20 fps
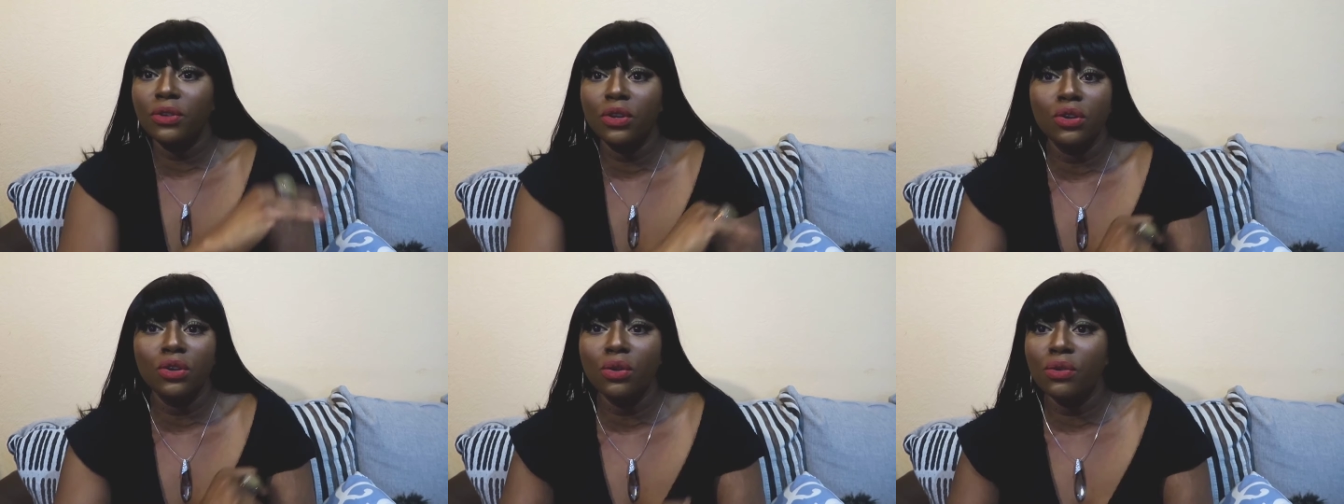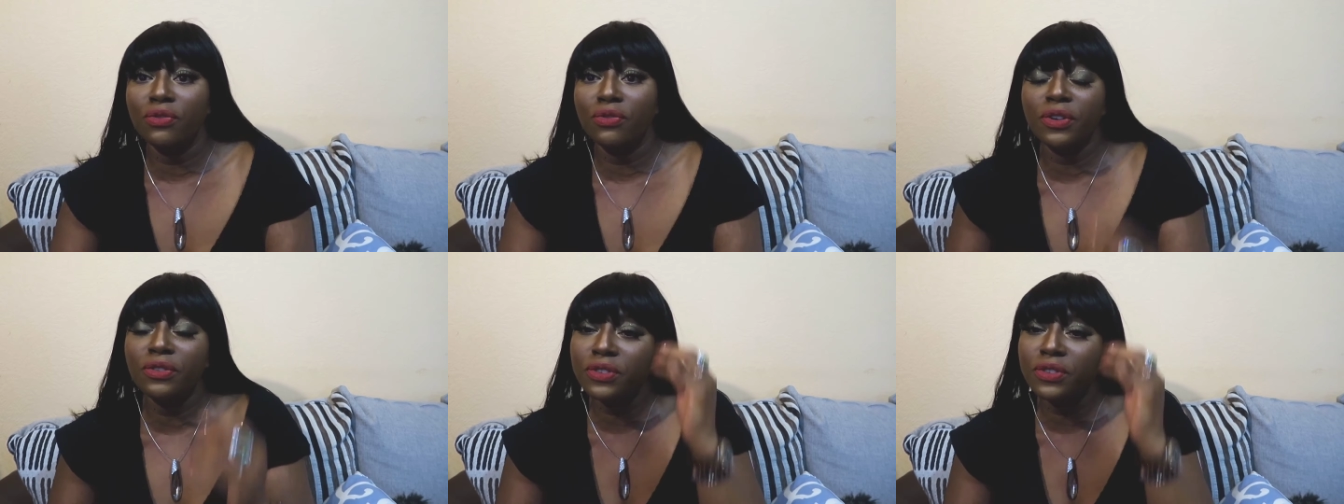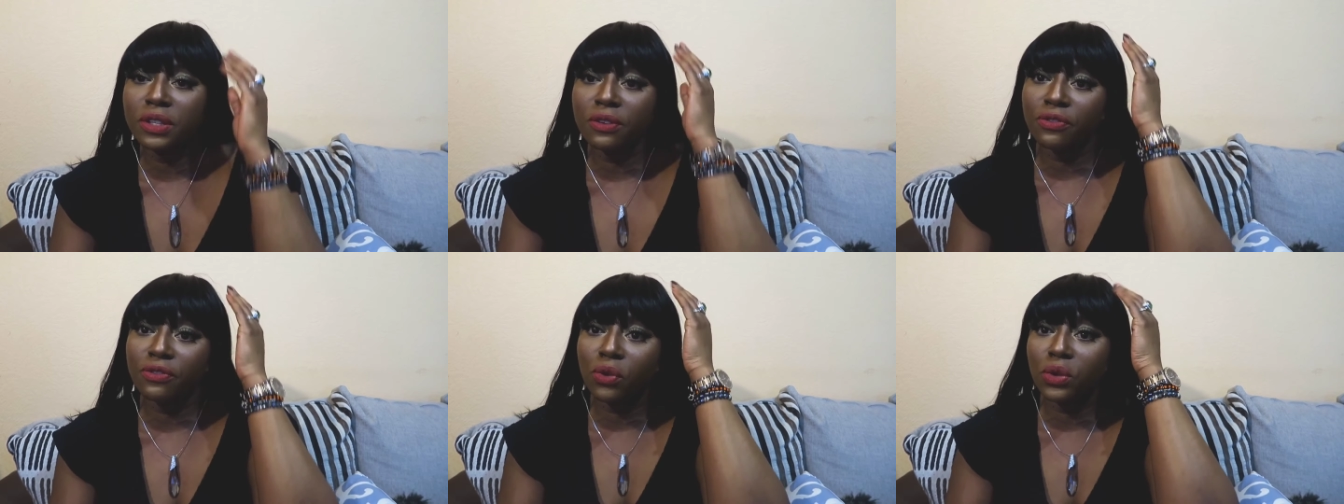you know,
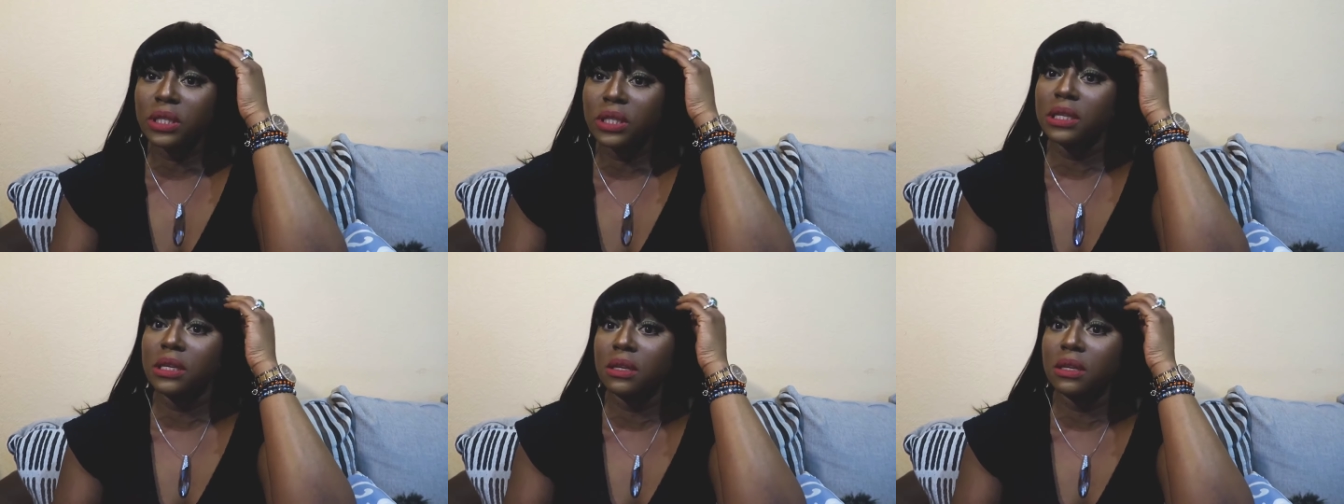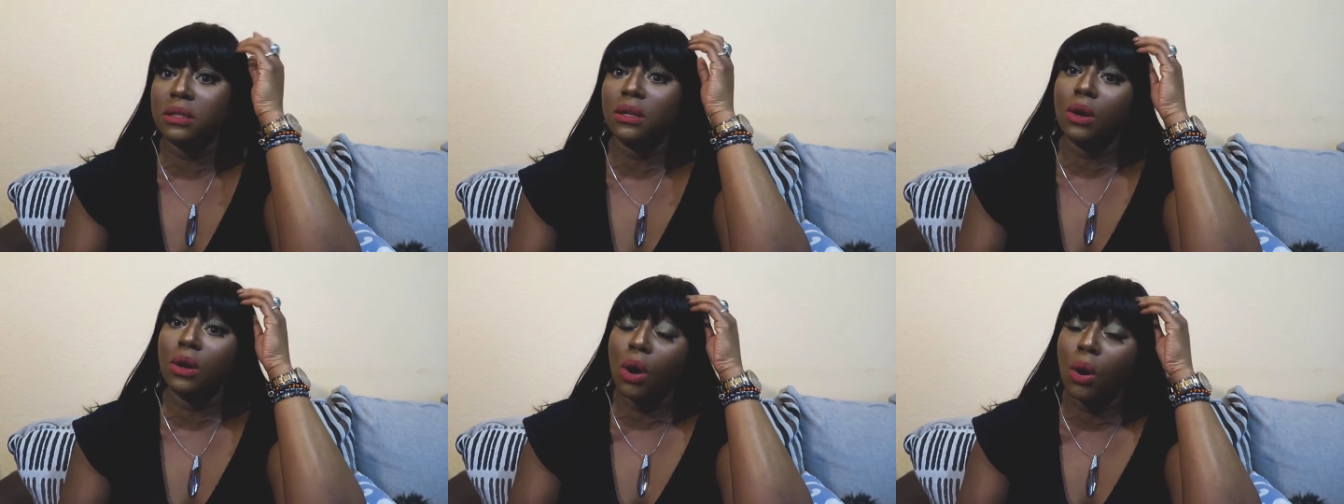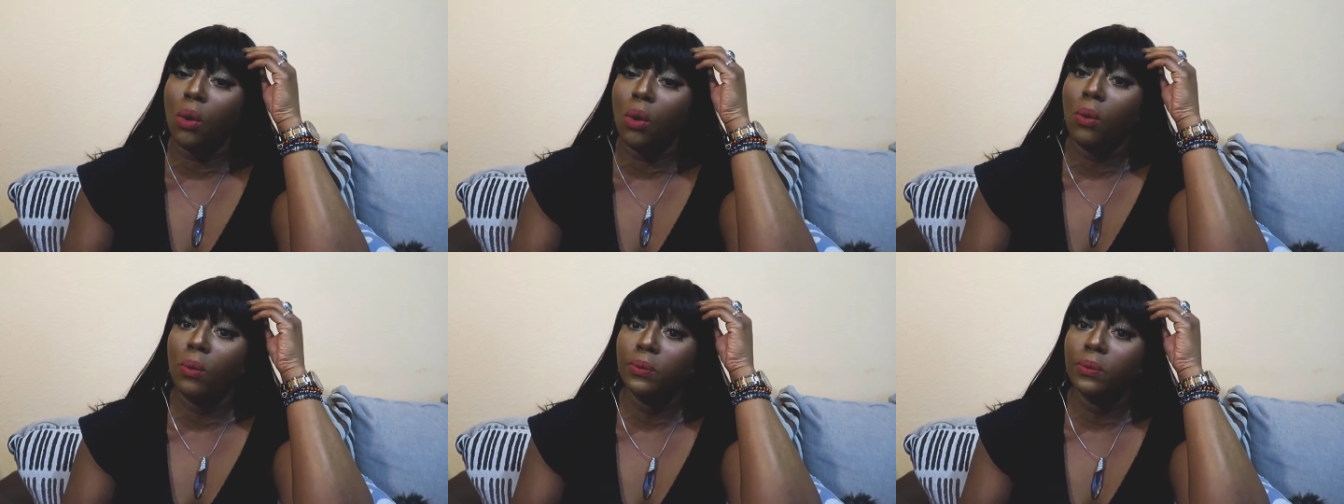50, 40 years
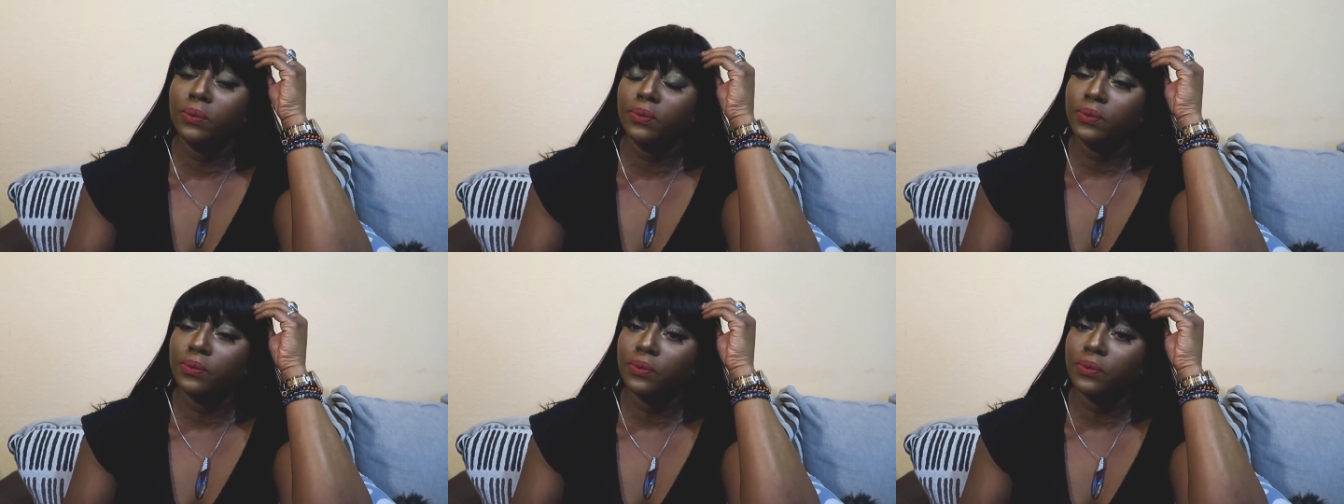ago.